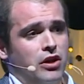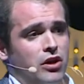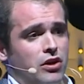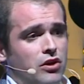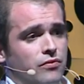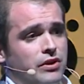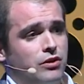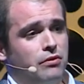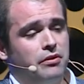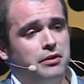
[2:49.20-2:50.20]
of the
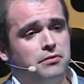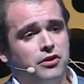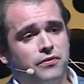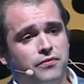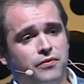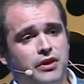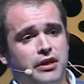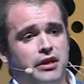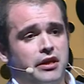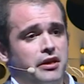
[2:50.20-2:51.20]
concept of
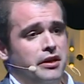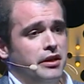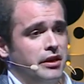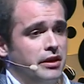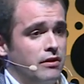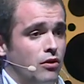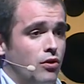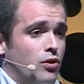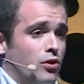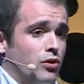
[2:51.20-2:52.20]
uh,
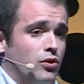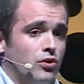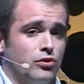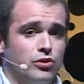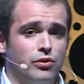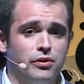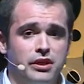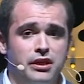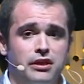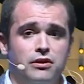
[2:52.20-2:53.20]
all or
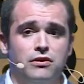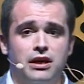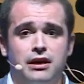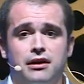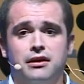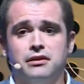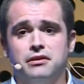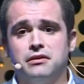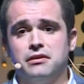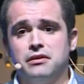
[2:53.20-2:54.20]
nothing,
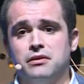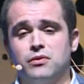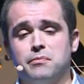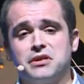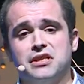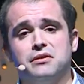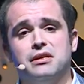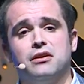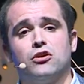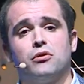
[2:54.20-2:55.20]
and
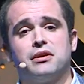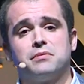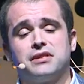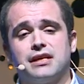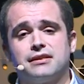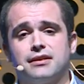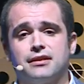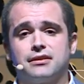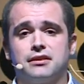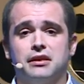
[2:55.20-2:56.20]
representing concepts such
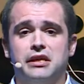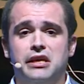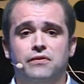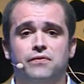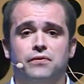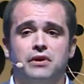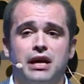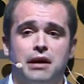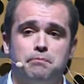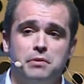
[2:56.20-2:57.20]
as if
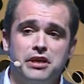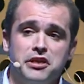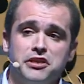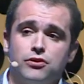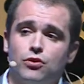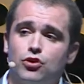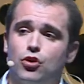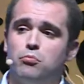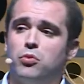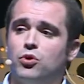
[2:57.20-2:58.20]
a piece or
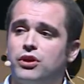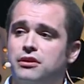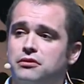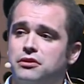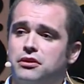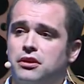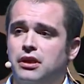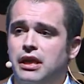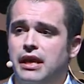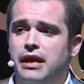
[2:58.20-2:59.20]
component
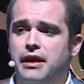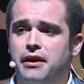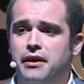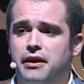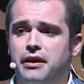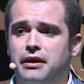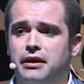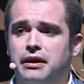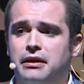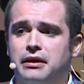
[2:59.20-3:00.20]
uh,
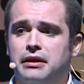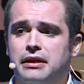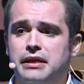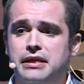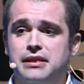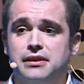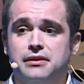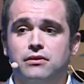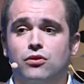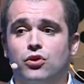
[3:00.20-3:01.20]

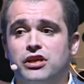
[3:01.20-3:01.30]
is or